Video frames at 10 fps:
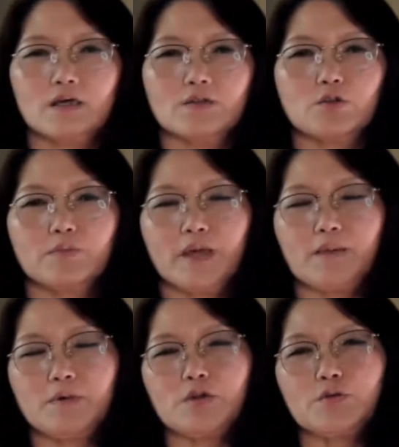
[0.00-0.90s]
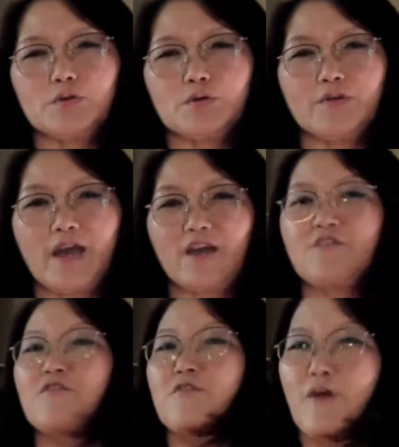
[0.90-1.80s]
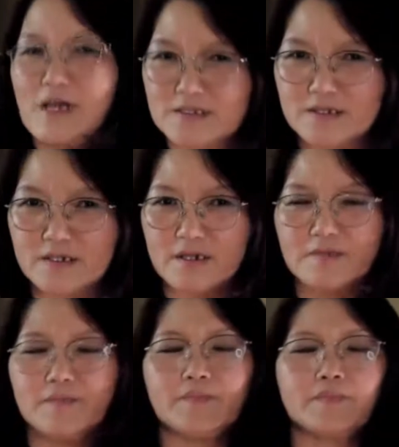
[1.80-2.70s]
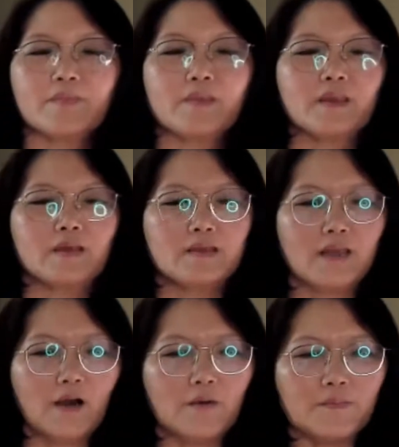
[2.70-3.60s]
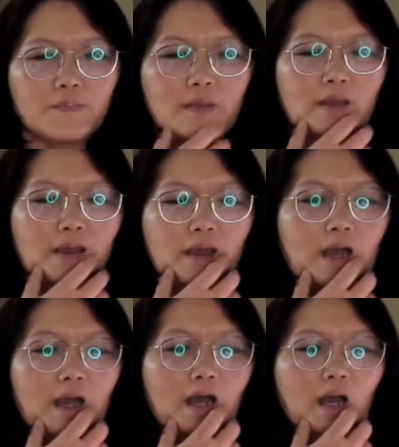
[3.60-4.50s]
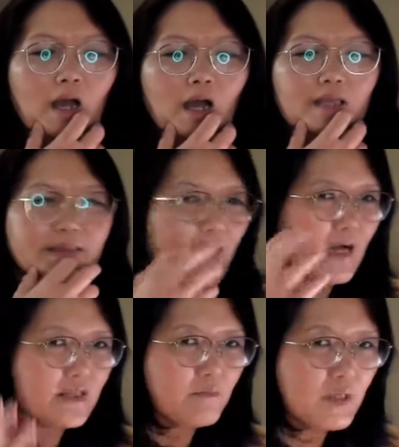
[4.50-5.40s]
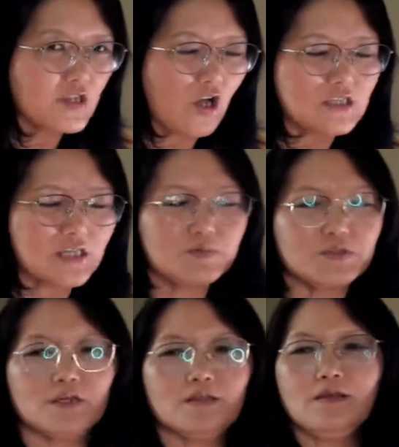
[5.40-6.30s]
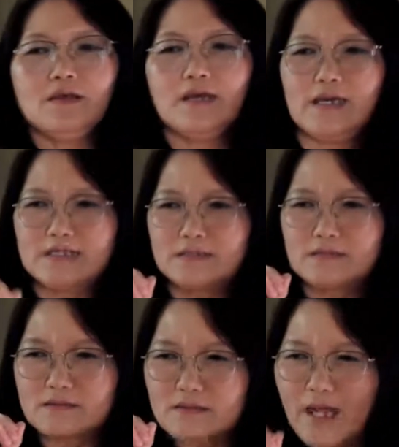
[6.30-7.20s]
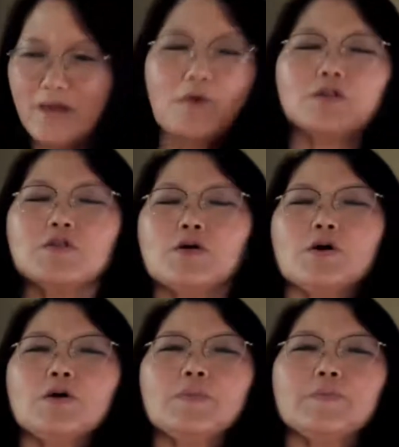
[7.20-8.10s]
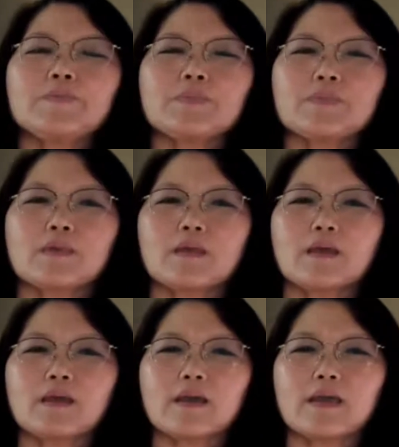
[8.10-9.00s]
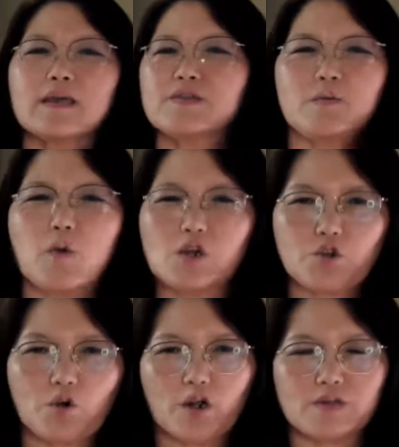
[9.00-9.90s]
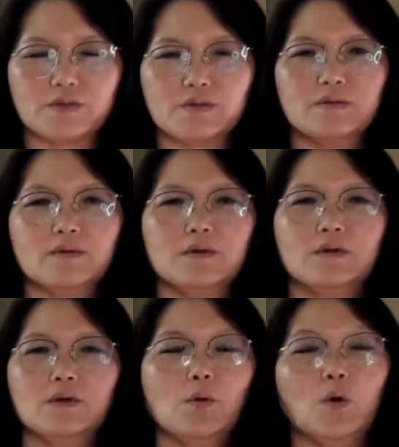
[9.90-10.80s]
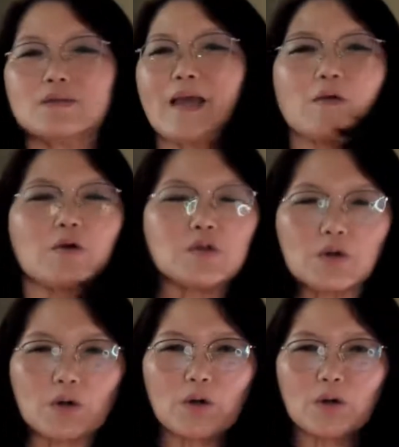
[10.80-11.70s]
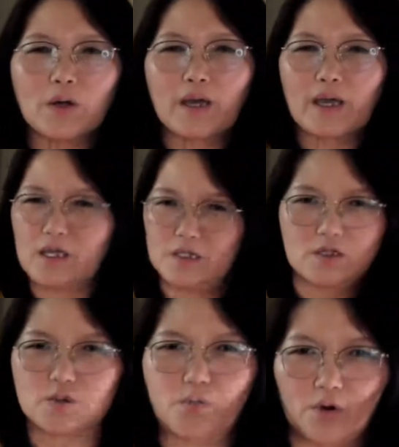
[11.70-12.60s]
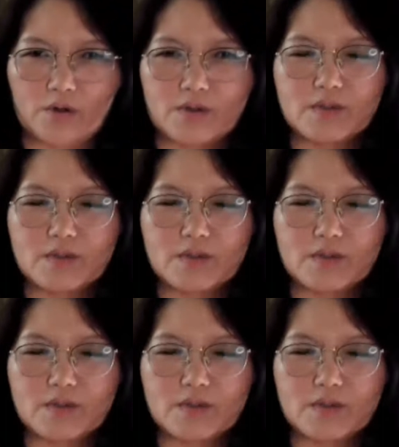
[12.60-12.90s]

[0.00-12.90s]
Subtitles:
to be able to react faster. Now, the other misconception is Taekwondo is a martial arts, or Taekwondo is a sport.